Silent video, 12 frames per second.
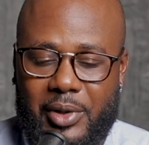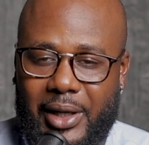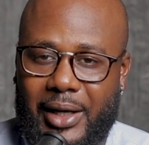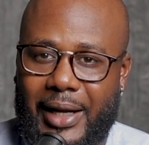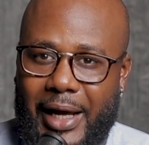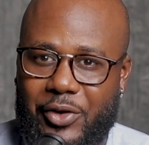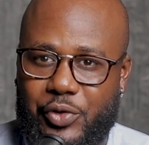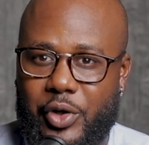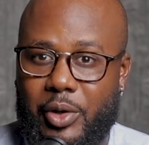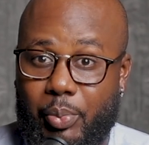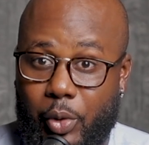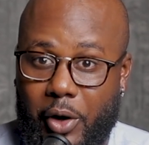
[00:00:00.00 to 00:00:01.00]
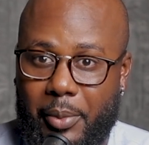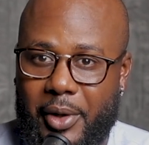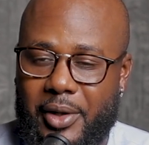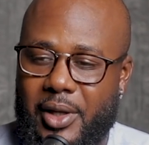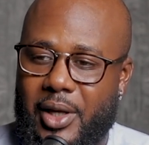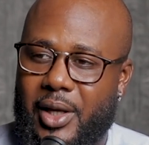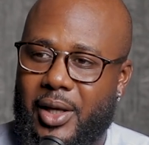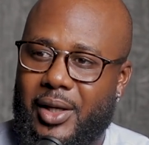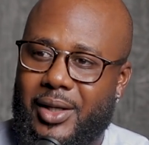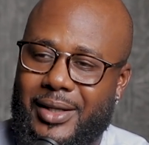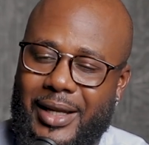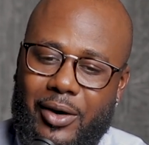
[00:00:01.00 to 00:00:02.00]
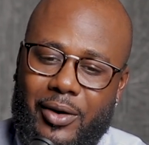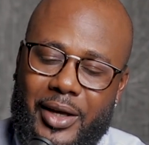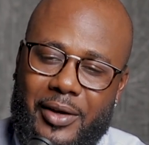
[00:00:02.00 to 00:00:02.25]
but like an actual apartment. Now,